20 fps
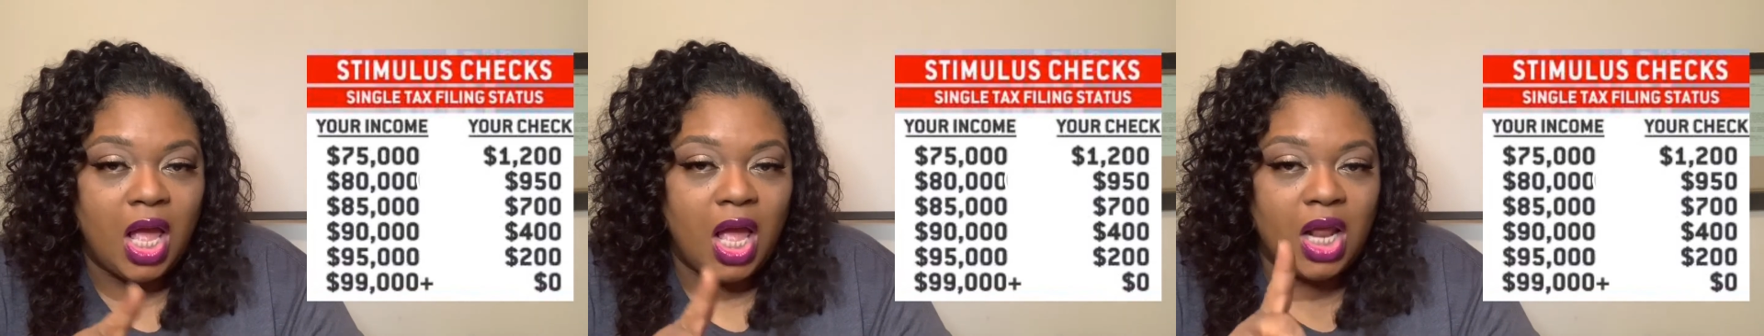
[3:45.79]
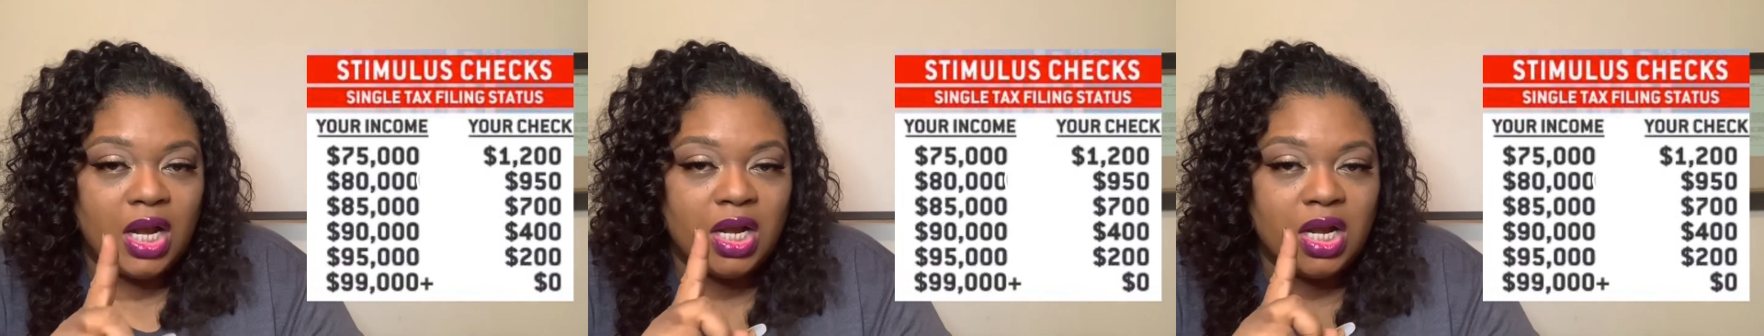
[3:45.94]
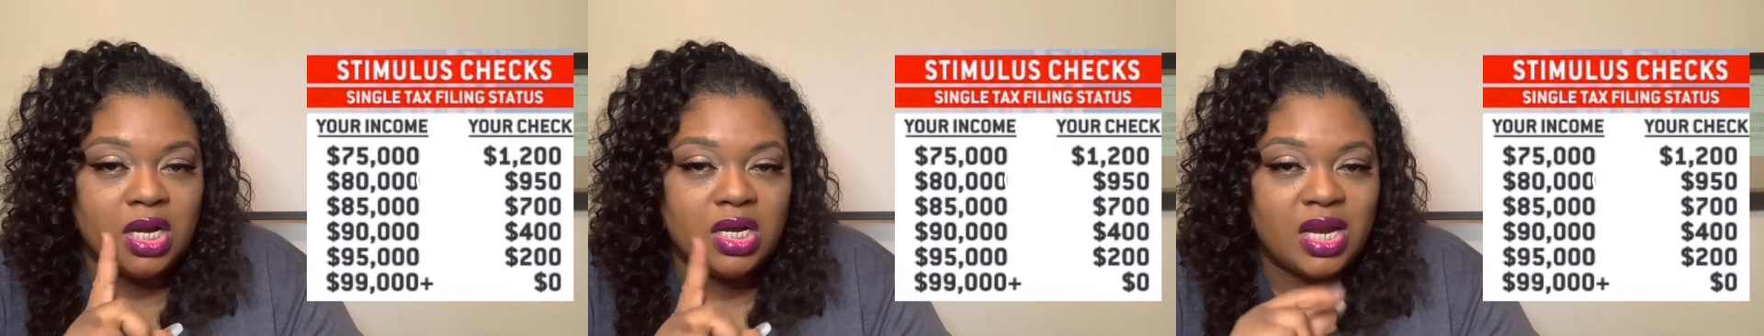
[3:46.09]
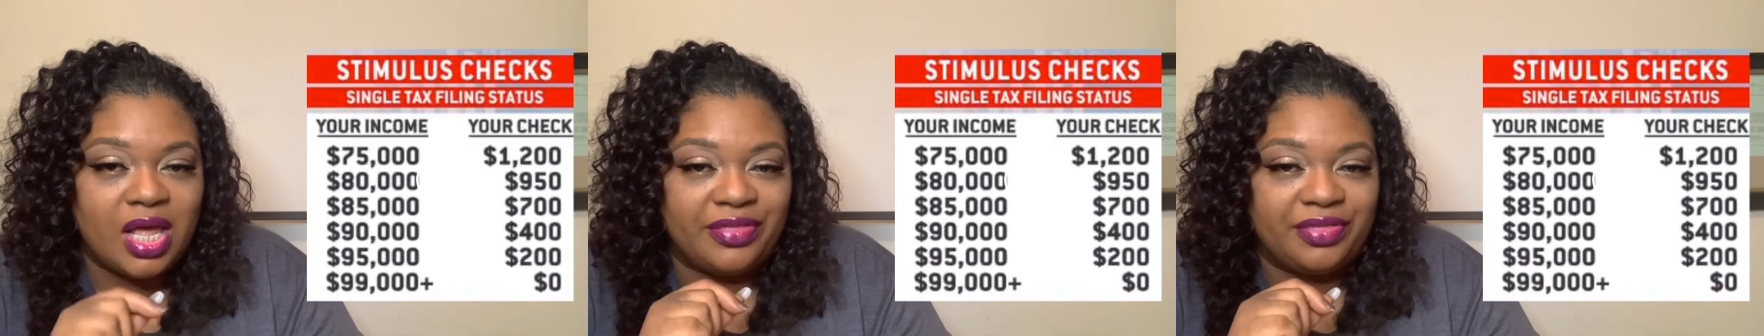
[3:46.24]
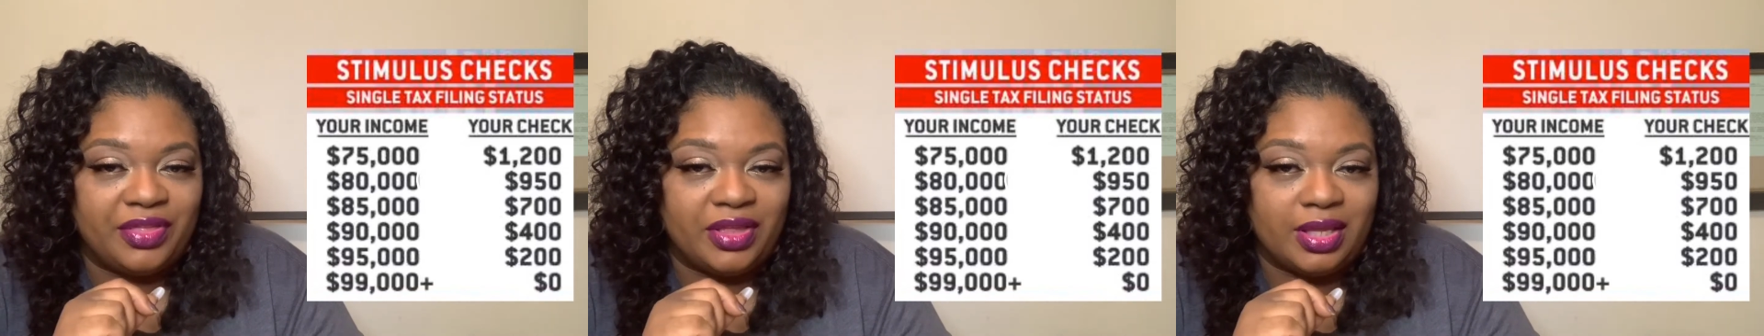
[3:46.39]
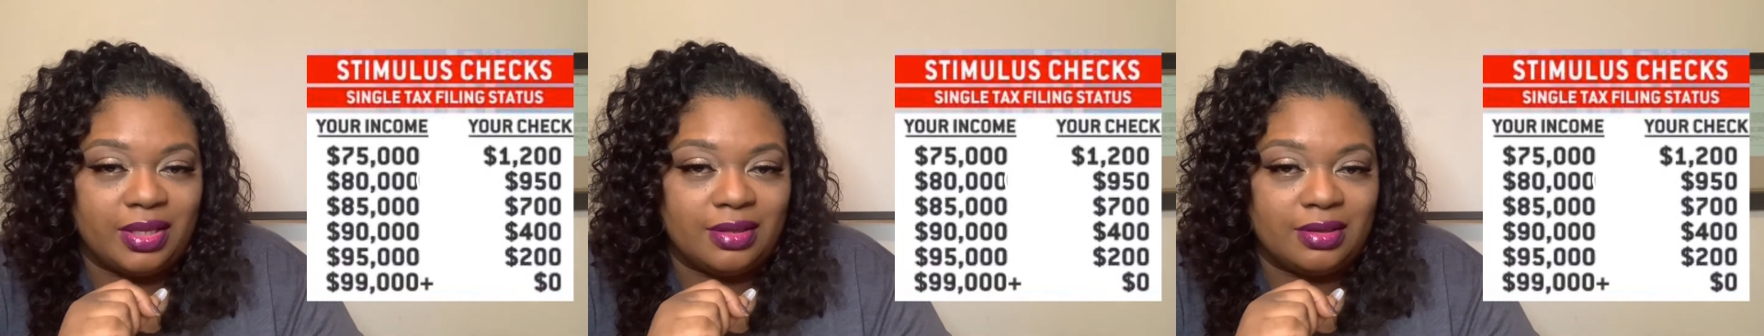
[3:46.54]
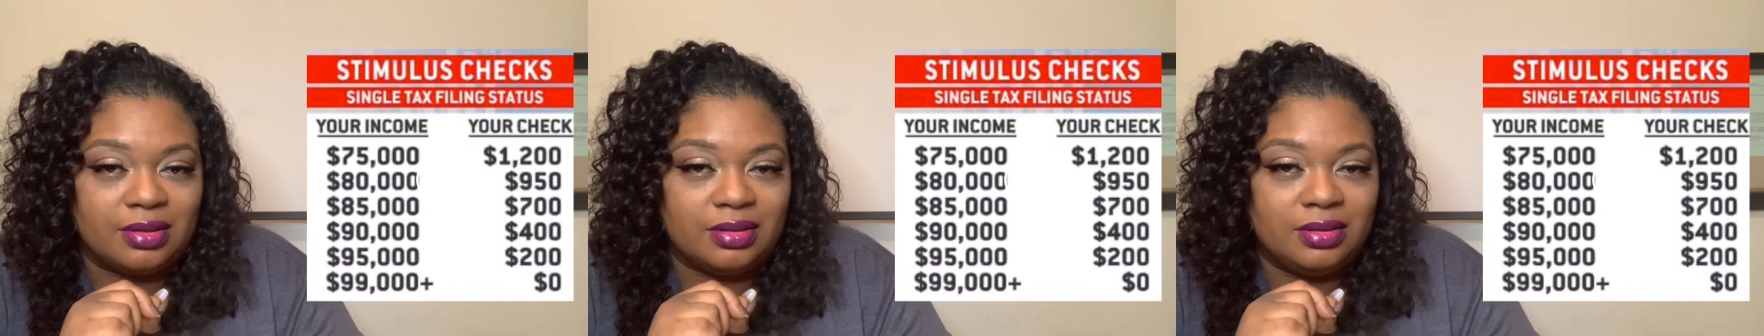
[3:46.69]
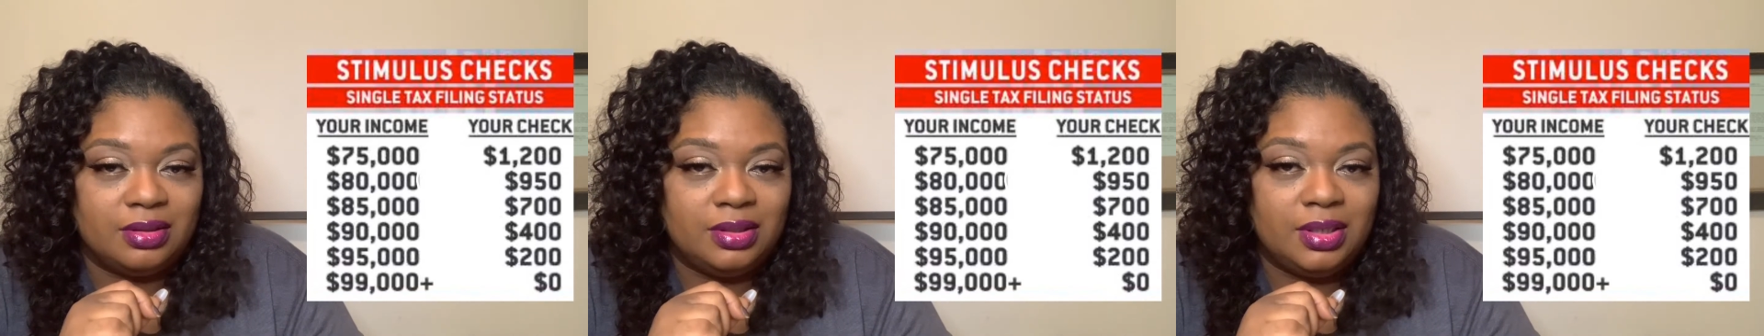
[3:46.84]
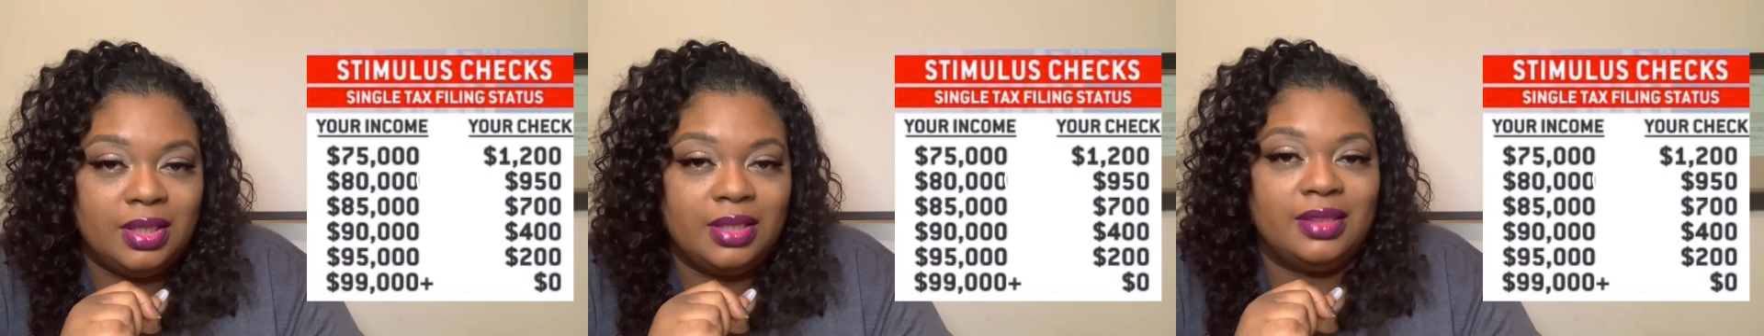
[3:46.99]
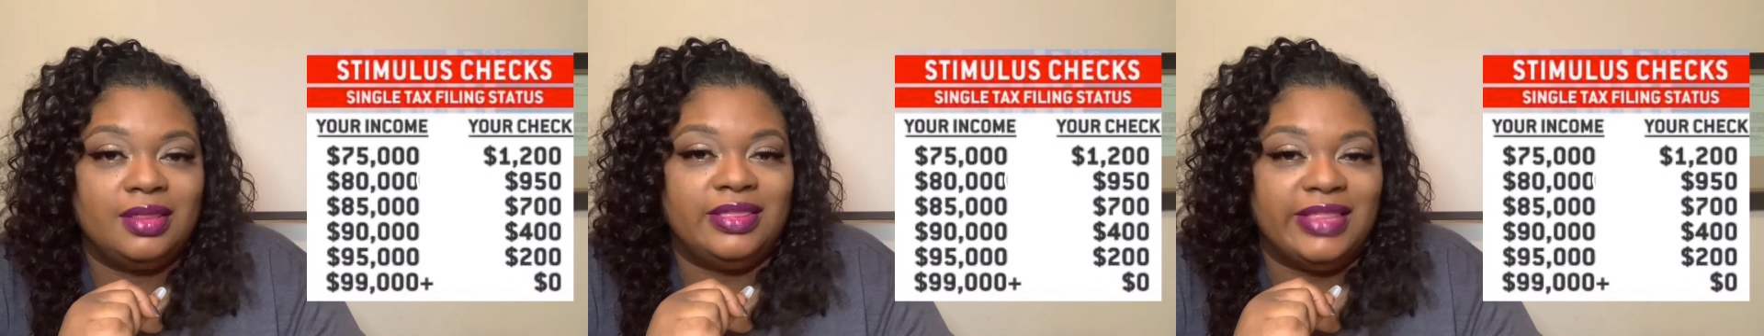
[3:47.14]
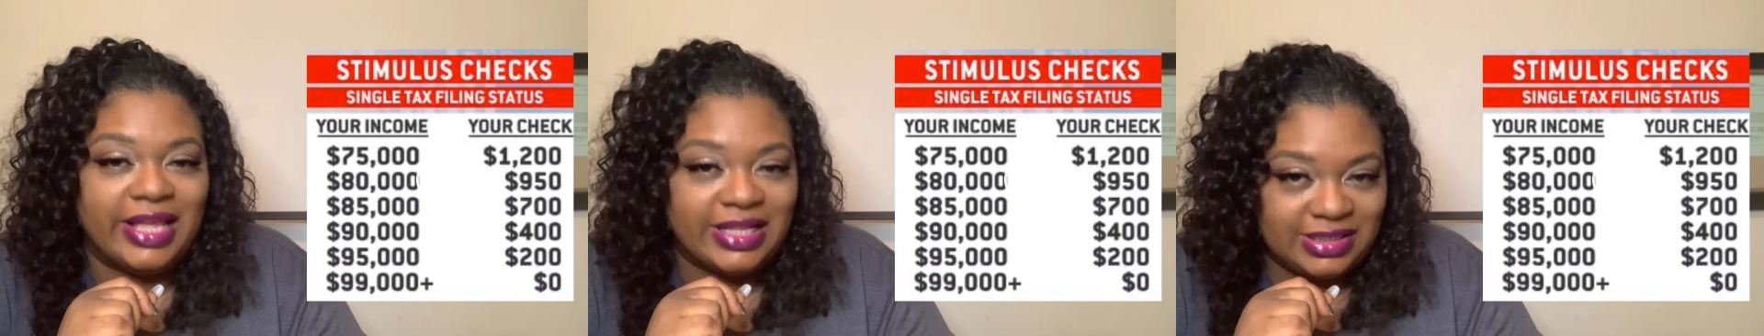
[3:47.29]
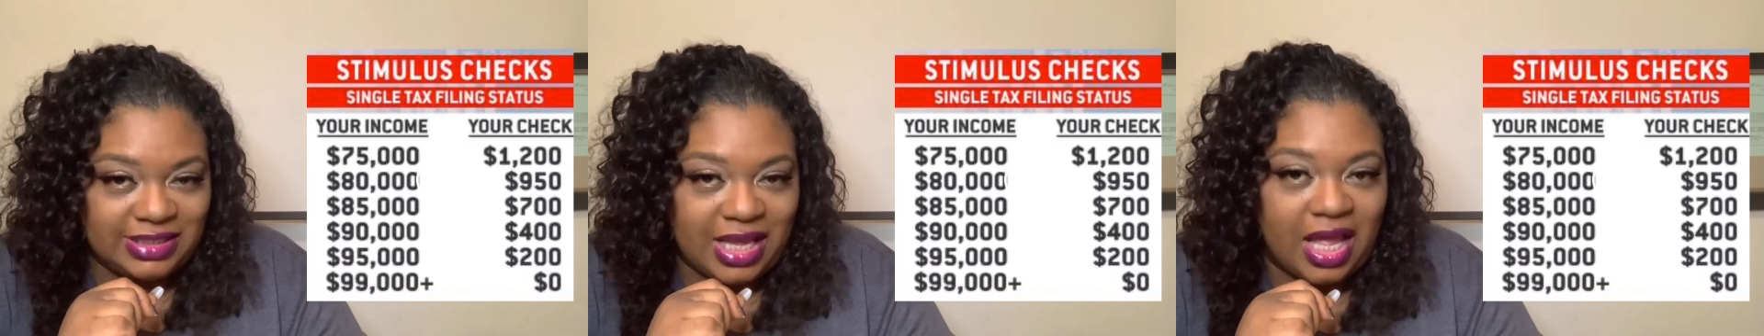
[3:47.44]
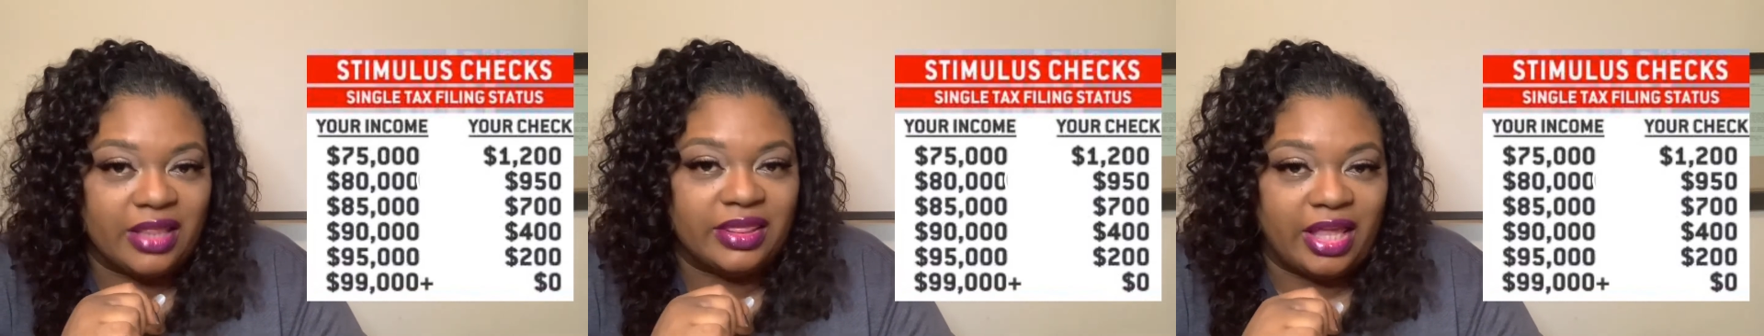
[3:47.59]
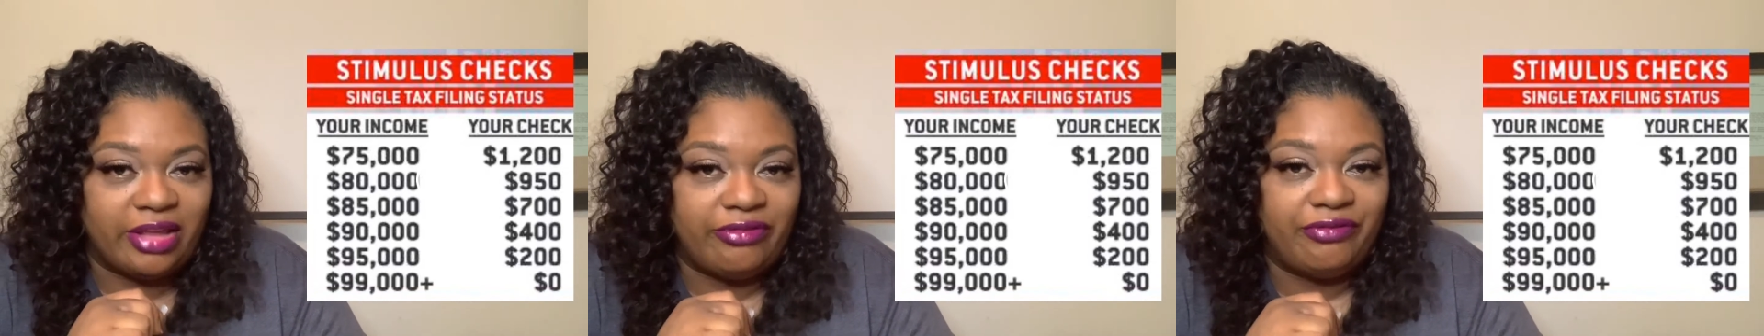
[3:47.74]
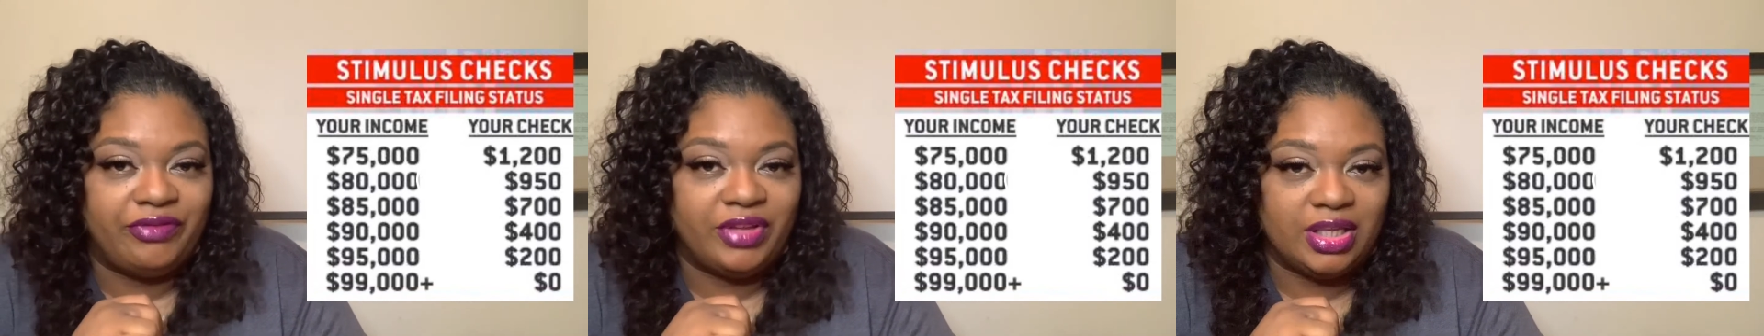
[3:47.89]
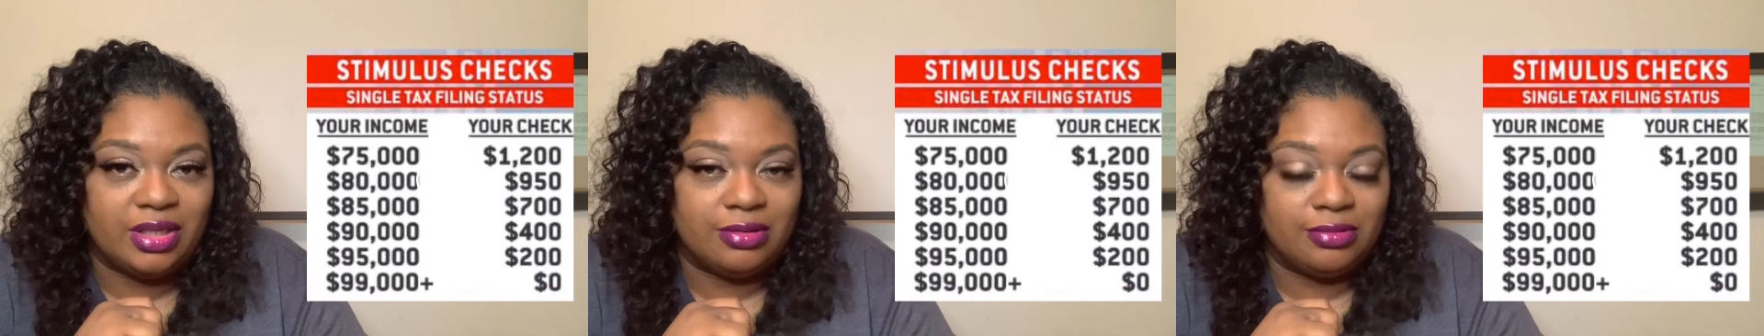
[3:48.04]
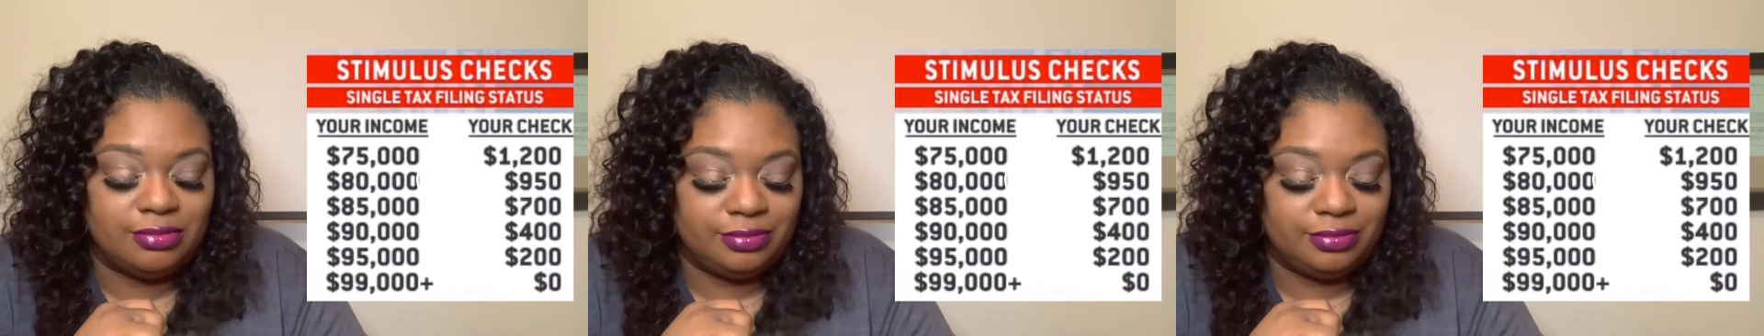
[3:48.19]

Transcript: nothing. That's how they feel.